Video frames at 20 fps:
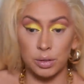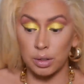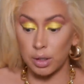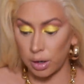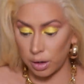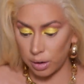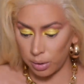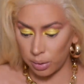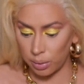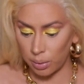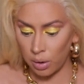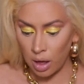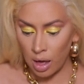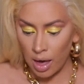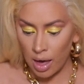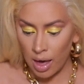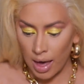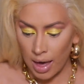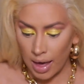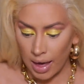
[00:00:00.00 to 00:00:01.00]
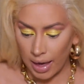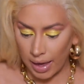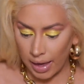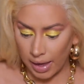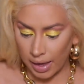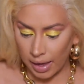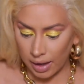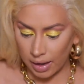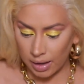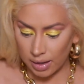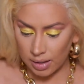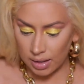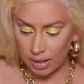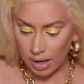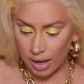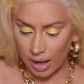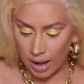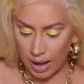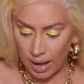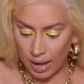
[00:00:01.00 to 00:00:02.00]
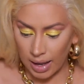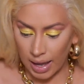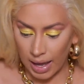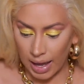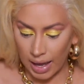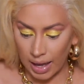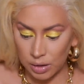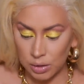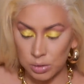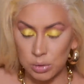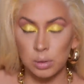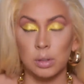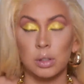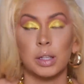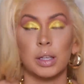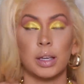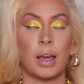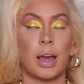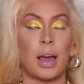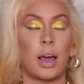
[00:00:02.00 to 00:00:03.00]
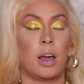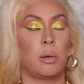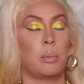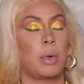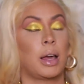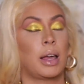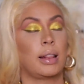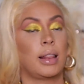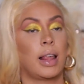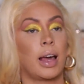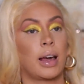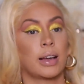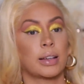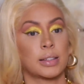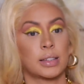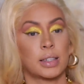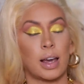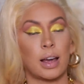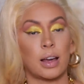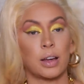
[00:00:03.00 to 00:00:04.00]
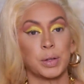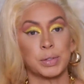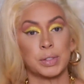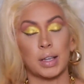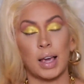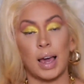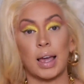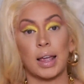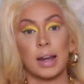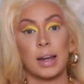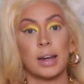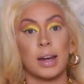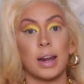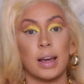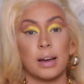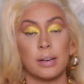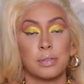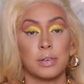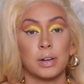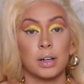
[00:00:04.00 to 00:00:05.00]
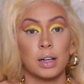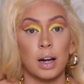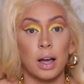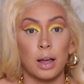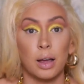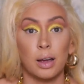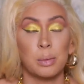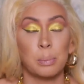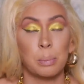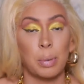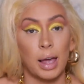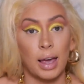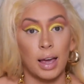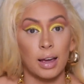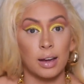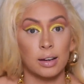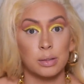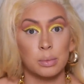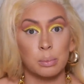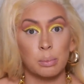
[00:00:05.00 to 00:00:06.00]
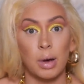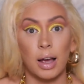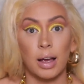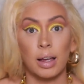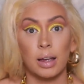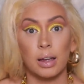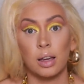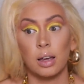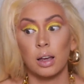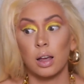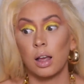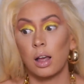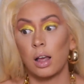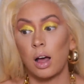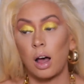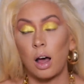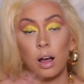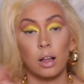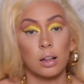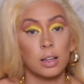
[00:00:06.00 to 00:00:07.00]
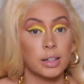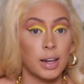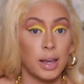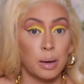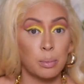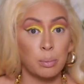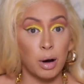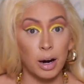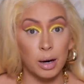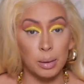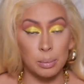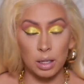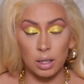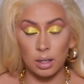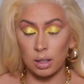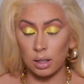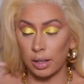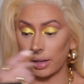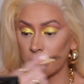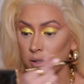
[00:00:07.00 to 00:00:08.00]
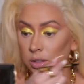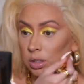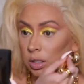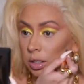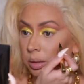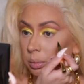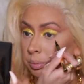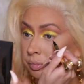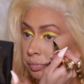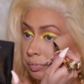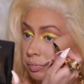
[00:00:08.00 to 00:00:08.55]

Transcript: know, and I actually, at my last house, I never unpacked my holiday Barbie collection.